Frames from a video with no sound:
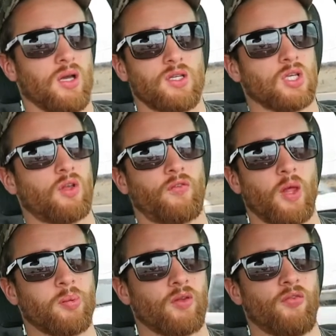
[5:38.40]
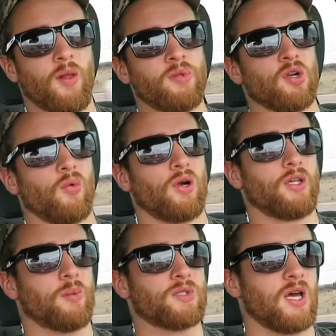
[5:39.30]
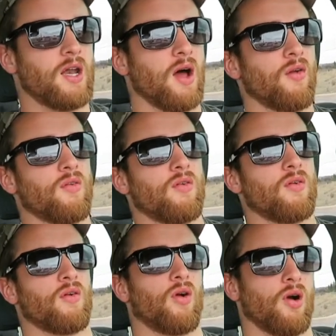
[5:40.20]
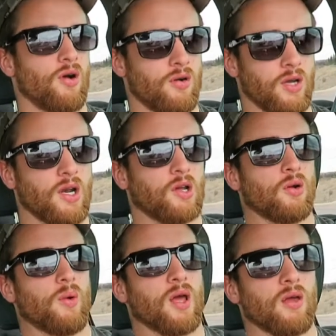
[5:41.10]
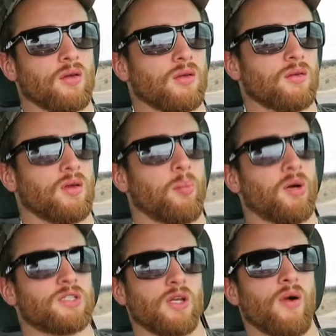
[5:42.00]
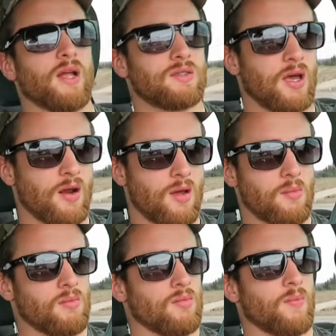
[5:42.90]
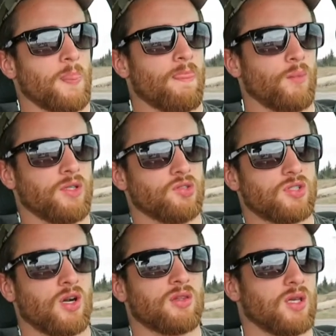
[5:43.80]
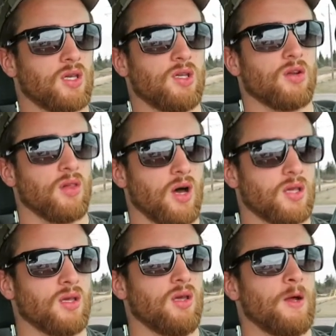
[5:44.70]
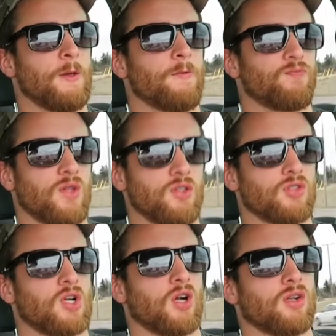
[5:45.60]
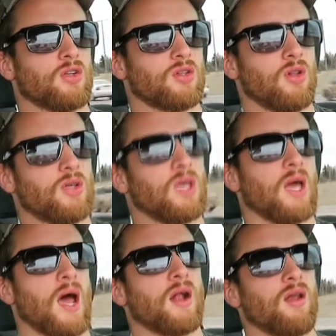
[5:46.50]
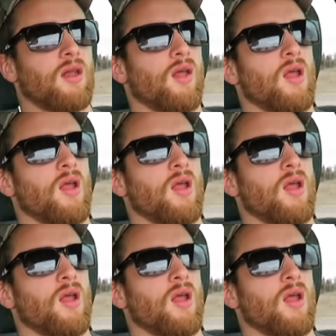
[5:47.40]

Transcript: It just flips flips your world upside down, or in a good way. It puts it right side up when you start thinking you're lucky and then you start looking at